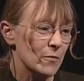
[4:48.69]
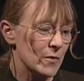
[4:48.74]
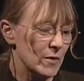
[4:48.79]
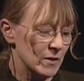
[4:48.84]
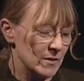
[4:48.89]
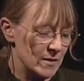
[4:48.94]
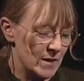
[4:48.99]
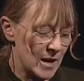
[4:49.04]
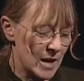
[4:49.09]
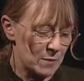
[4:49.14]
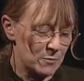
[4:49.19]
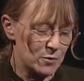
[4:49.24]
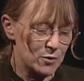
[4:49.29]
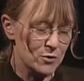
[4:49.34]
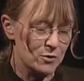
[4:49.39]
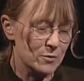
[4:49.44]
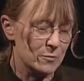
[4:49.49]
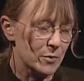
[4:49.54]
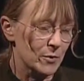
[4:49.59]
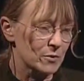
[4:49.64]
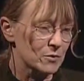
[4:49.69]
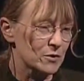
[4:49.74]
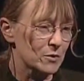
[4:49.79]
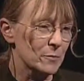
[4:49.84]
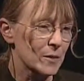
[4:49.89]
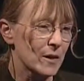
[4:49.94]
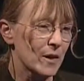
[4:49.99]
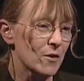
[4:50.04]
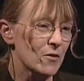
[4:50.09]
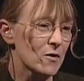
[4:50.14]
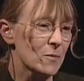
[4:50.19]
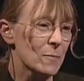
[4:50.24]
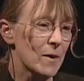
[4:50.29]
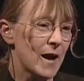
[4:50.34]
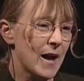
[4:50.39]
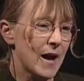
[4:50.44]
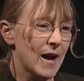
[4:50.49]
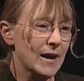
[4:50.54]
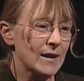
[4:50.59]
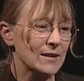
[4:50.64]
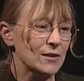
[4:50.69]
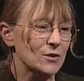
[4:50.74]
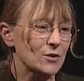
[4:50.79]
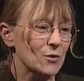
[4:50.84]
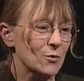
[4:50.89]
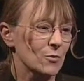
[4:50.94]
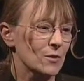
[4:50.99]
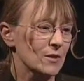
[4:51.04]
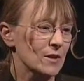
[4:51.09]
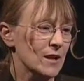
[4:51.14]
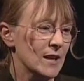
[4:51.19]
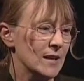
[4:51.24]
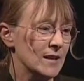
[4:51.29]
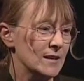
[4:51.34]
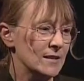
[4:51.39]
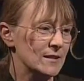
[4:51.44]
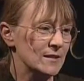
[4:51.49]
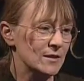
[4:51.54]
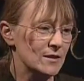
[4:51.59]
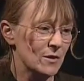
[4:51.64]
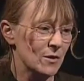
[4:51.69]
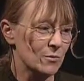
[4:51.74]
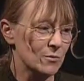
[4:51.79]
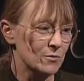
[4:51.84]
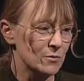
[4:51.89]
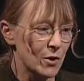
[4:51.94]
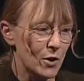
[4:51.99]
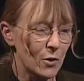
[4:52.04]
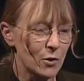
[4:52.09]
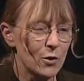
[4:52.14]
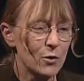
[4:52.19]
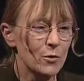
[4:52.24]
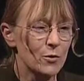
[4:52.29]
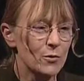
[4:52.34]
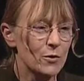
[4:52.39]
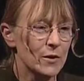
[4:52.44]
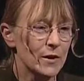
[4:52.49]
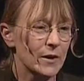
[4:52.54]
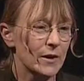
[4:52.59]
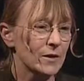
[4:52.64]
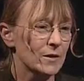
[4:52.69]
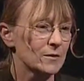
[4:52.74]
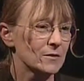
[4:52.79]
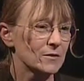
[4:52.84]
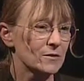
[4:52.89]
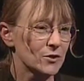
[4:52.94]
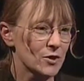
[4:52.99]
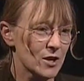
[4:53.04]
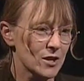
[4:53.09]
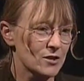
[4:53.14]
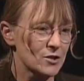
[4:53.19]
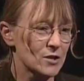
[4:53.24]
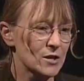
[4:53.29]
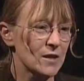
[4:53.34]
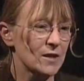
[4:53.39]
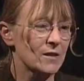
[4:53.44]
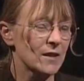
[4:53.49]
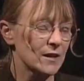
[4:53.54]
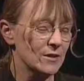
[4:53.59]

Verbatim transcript: The names are supposed to be on the back so the ladies don't know who they're judging.